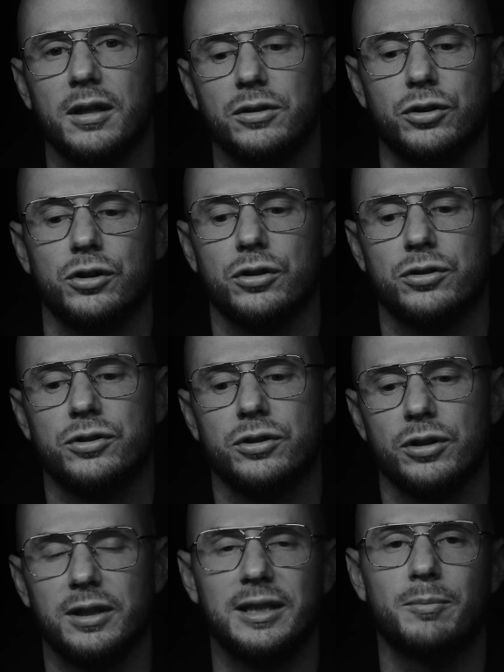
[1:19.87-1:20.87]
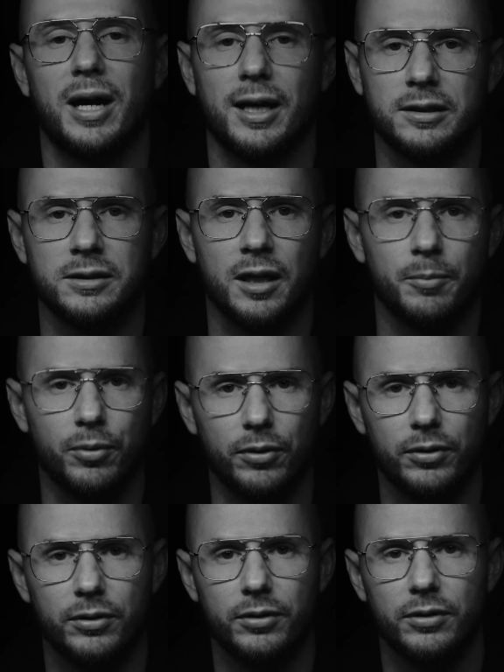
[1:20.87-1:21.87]
to to lead by
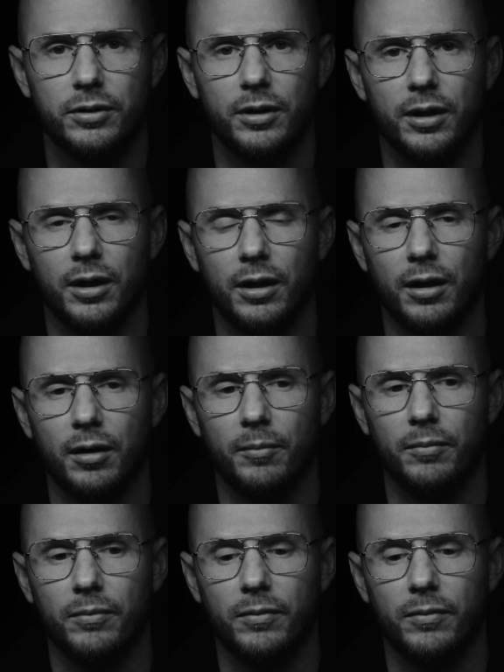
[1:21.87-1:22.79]
example um,